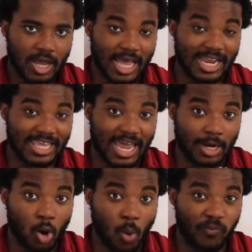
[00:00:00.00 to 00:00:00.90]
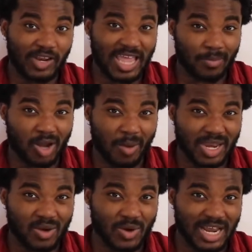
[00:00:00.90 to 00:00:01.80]
and again, hopefully I'm
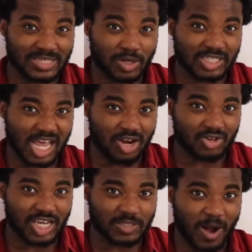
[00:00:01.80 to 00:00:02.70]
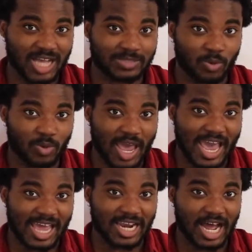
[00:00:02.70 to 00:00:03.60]
coming in with as much energy as possible.
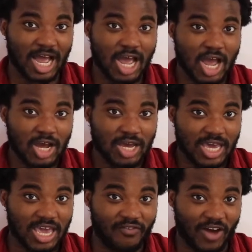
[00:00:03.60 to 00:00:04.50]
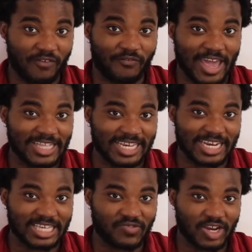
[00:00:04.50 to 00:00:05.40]
And uh, if I faint
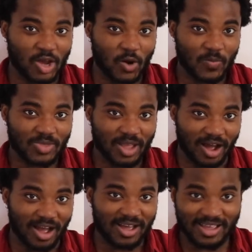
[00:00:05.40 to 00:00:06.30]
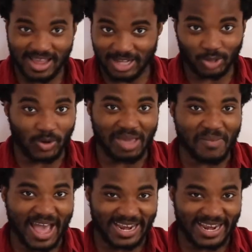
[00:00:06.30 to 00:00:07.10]
in this video, uh, don't get mad.